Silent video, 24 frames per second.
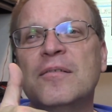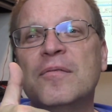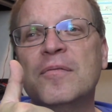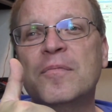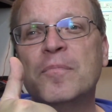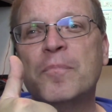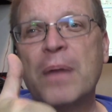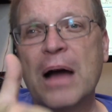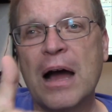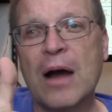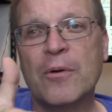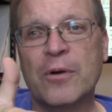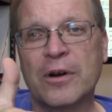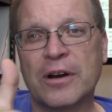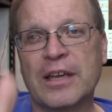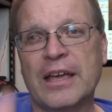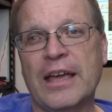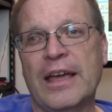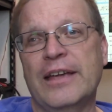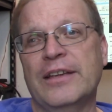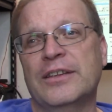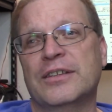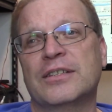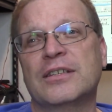power
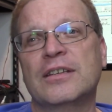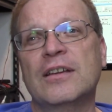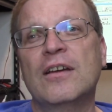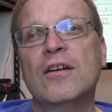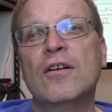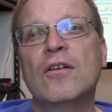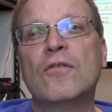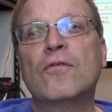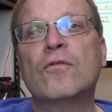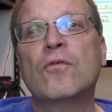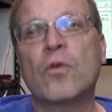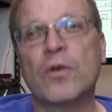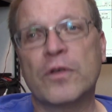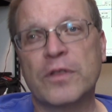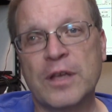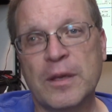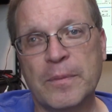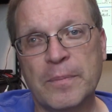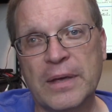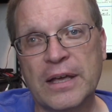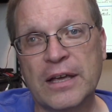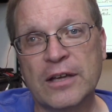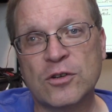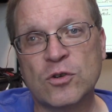case for the
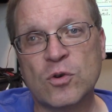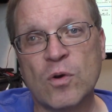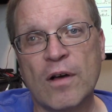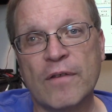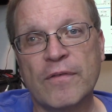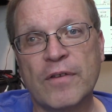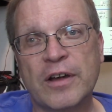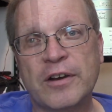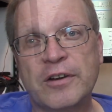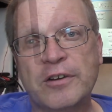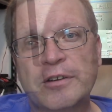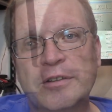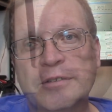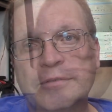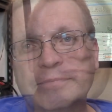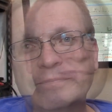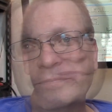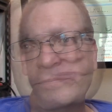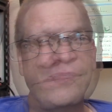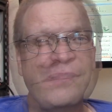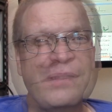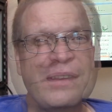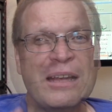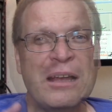Amiga 1200.
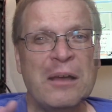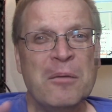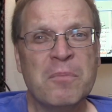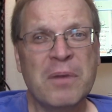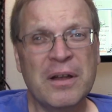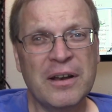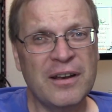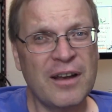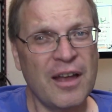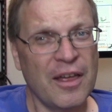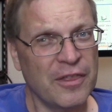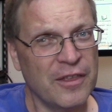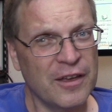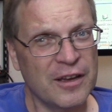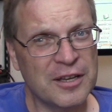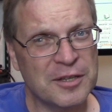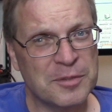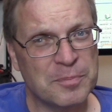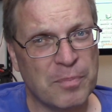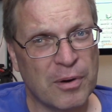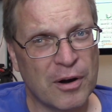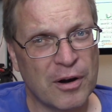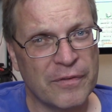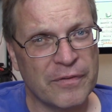But nothing is
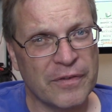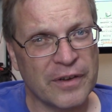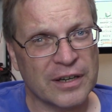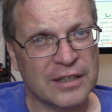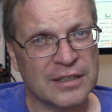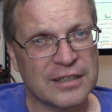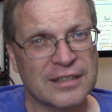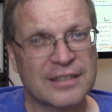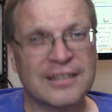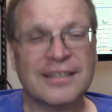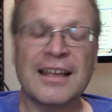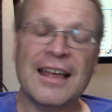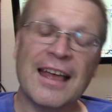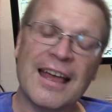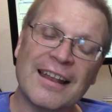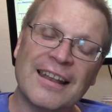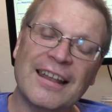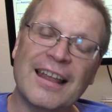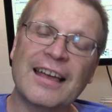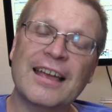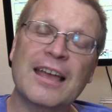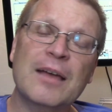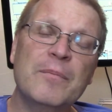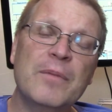perfect.
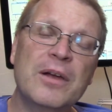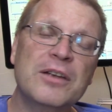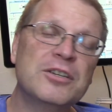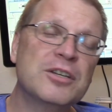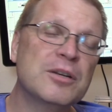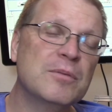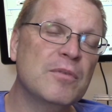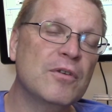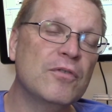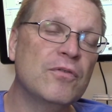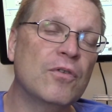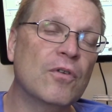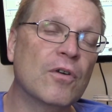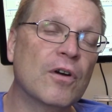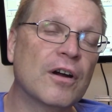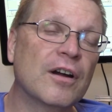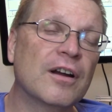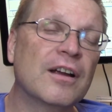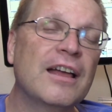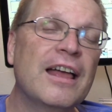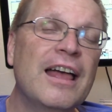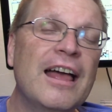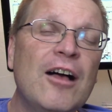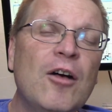Like I mentioned
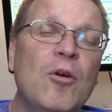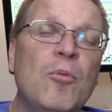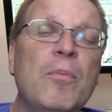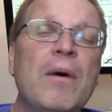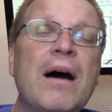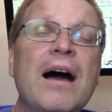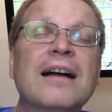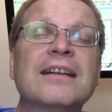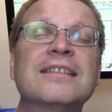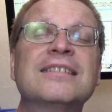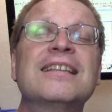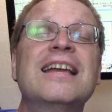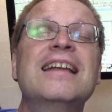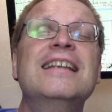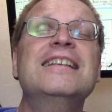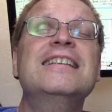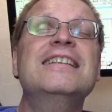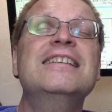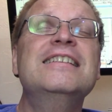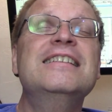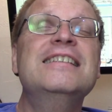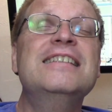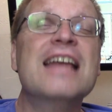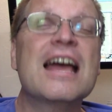before, Elbox
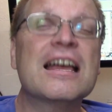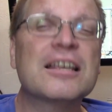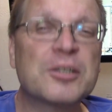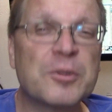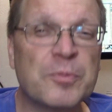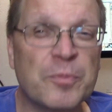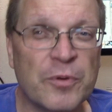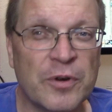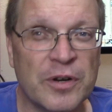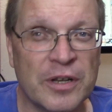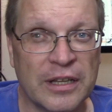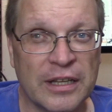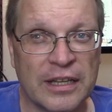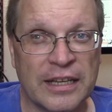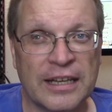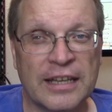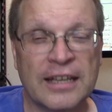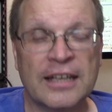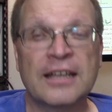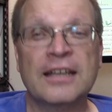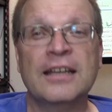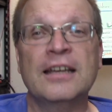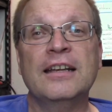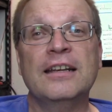
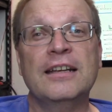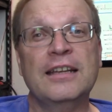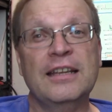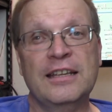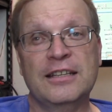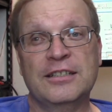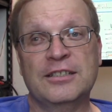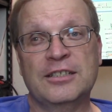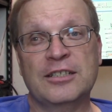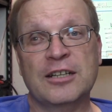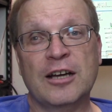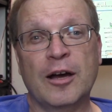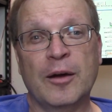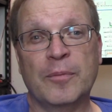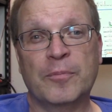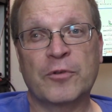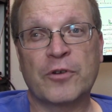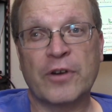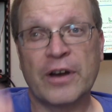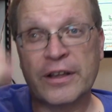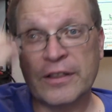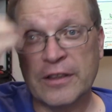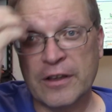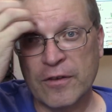desperately needs to
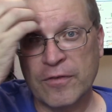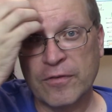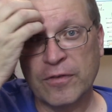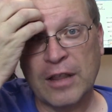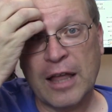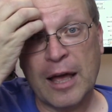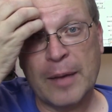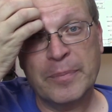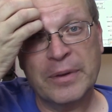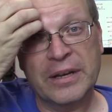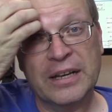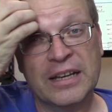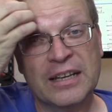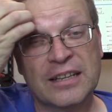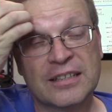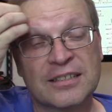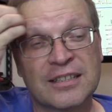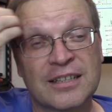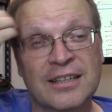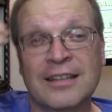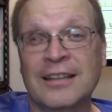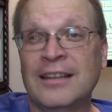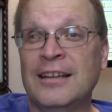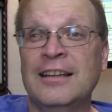upgrade their floppy
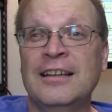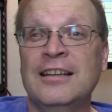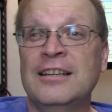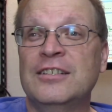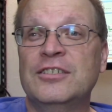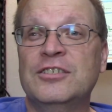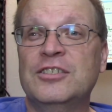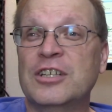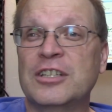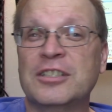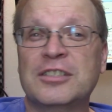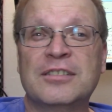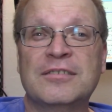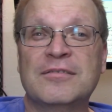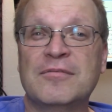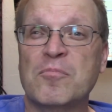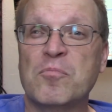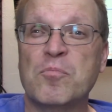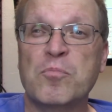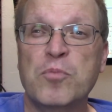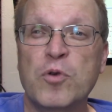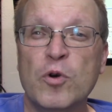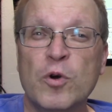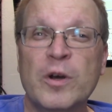disk. Just
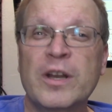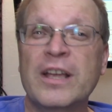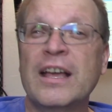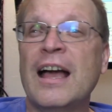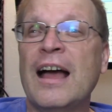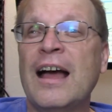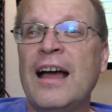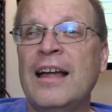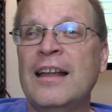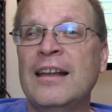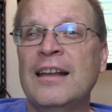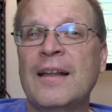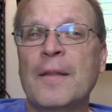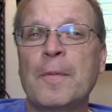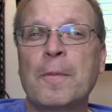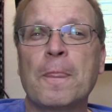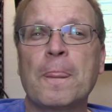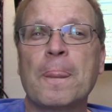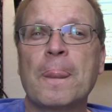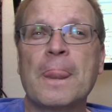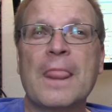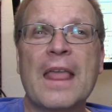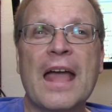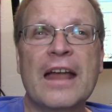putting on
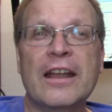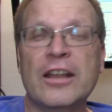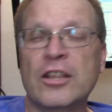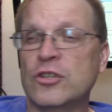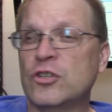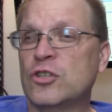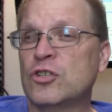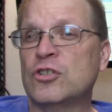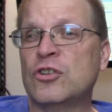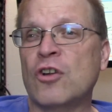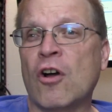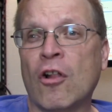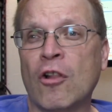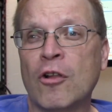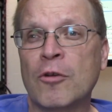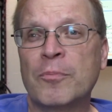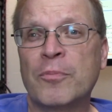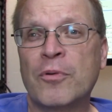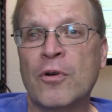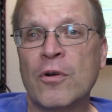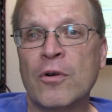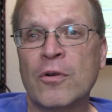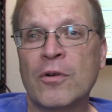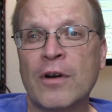an installer
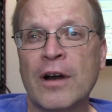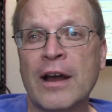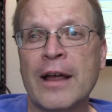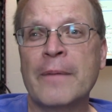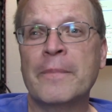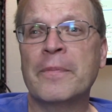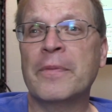program